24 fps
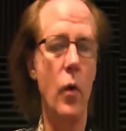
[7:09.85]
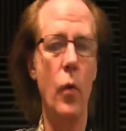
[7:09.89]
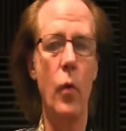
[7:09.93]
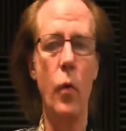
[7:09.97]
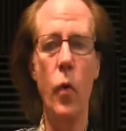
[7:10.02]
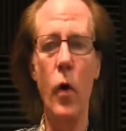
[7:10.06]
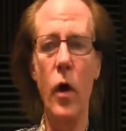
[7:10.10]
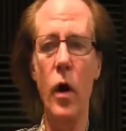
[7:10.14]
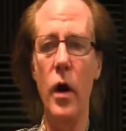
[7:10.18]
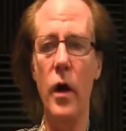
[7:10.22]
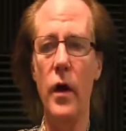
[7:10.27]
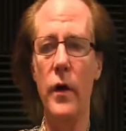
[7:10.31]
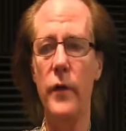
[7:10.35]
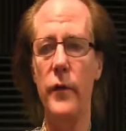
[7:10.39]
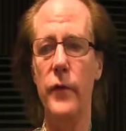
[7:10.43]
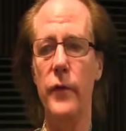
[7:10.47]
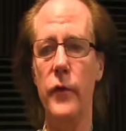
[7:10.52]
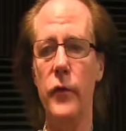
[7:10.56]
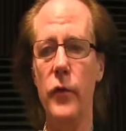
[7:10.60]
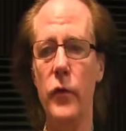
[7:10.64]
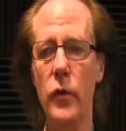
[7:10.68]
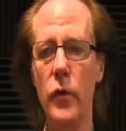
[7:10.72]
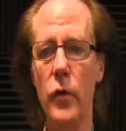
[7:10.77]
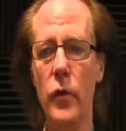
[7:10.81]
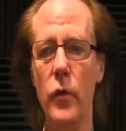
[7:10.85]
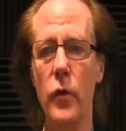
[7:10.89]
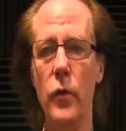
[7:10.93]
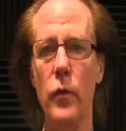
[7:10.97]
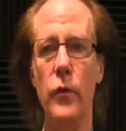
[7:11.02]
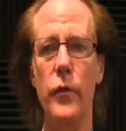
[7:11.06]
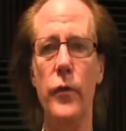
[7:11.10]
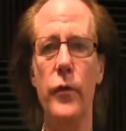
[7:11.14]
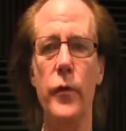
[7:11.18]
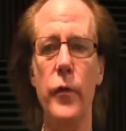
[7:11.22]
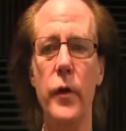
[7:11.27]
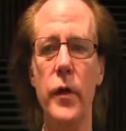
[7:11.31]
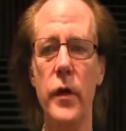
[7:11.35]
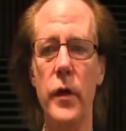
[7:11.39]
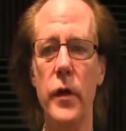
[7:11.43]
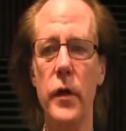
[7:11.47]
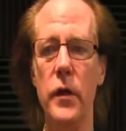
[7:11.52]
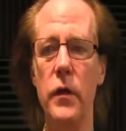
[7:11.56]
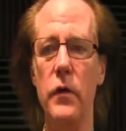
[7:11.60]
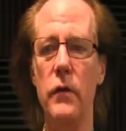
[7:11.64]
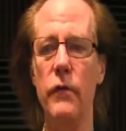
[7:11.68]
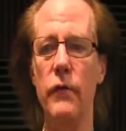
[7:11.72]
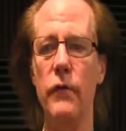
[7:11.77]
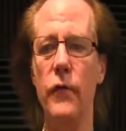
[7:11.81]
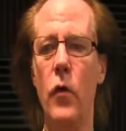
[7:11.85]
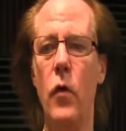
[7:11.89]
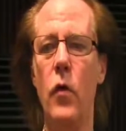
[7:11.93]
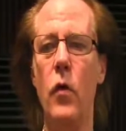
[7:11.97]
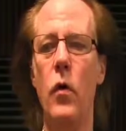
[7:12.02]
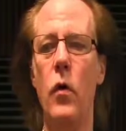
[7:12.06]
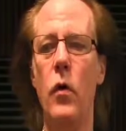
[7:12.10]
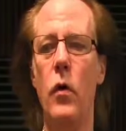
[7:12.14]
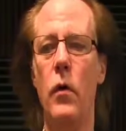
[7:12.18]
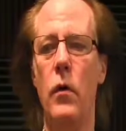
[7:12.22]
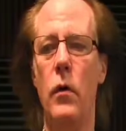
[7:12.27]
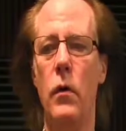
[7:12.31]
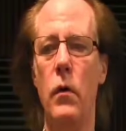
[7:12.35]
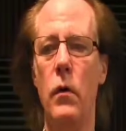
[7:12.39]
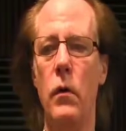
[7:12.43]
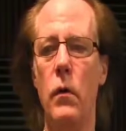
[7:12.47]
1, 2, 3, 4.